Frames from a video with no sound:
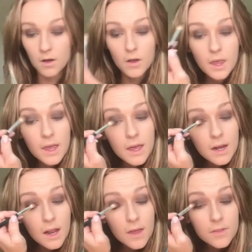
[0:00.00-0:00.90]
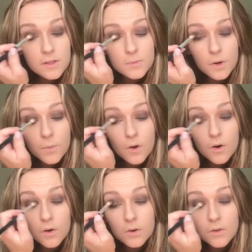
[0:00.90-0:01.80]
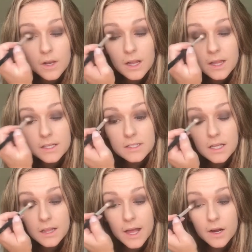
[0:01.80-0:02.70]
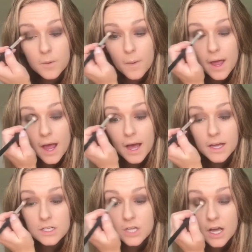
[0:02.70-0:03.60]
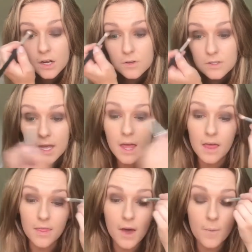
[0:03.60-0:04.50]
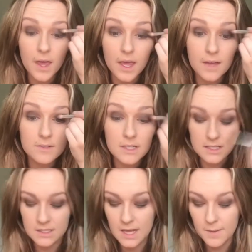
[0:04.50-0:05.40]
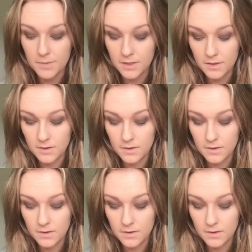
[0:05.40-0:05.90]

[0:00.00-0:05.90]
Again, at this point we all know that I like to layer my eyeshadows, that way it gives it depth.